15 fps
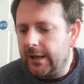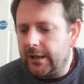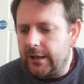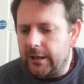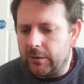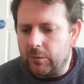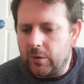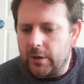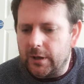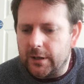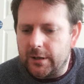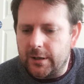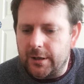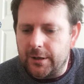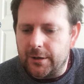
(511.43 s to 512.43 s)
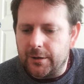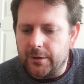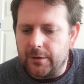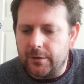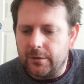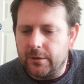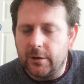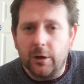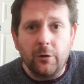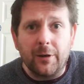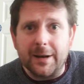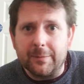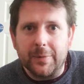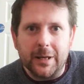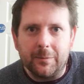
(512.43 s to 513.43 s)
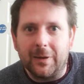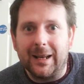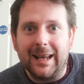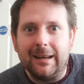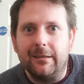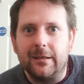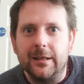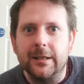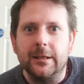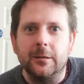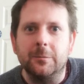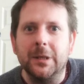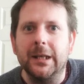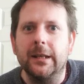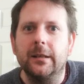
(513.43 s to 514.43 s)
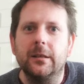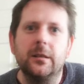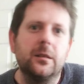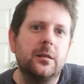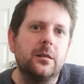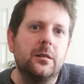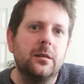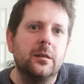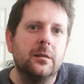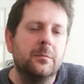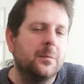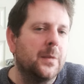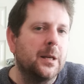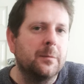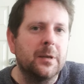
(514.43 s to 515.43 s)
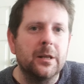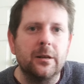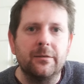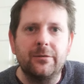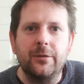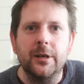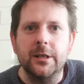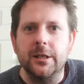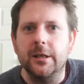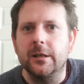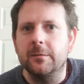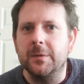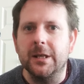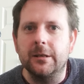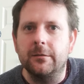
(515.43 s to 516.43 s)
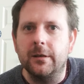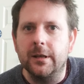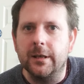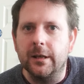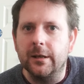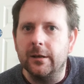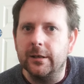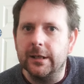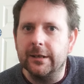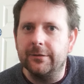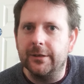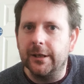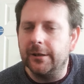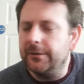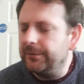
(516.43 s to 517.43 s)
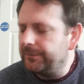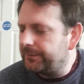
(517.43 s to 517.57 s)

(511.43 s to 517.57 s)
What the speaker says: You want to creep people out a little bit, maybe like Phrygian would be a really good idea for you.